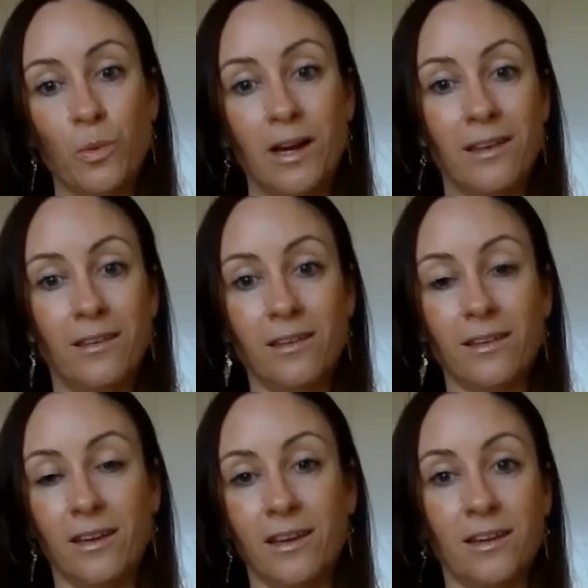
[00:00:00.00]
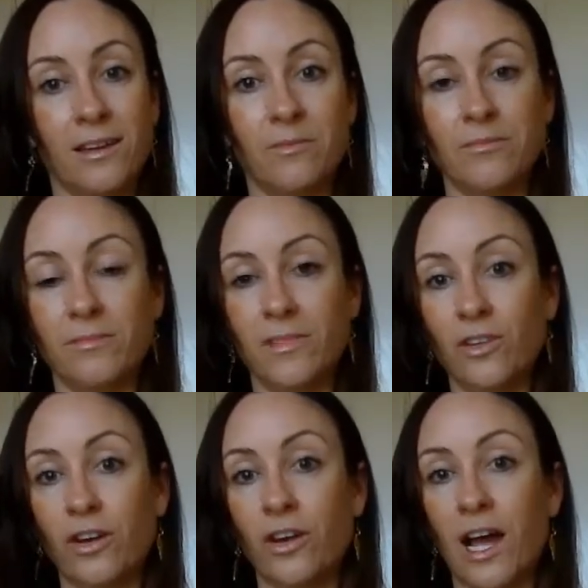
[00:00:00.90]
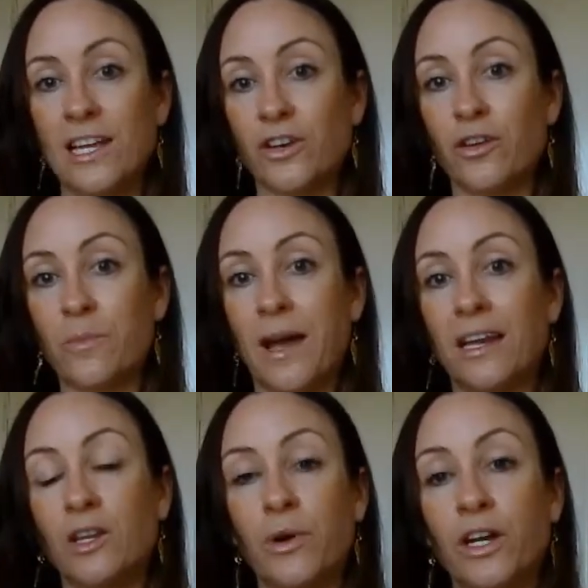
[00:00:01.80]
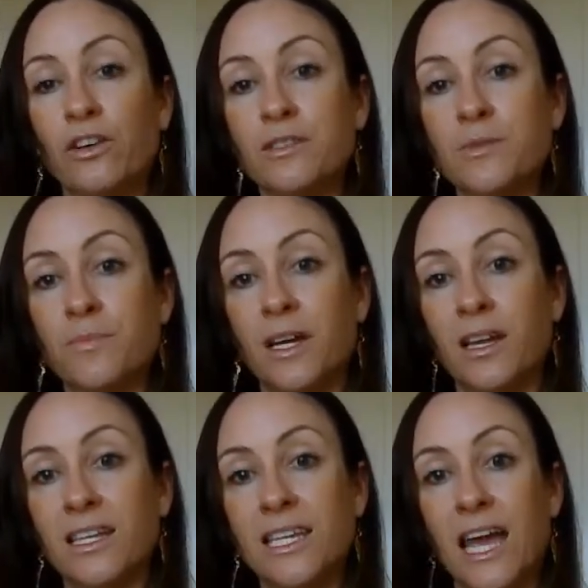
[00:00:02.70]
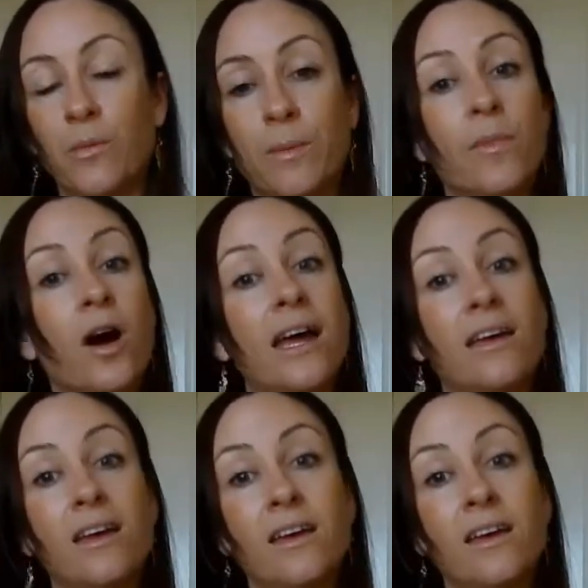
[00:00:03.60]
one. I don't know about anyone else, but when my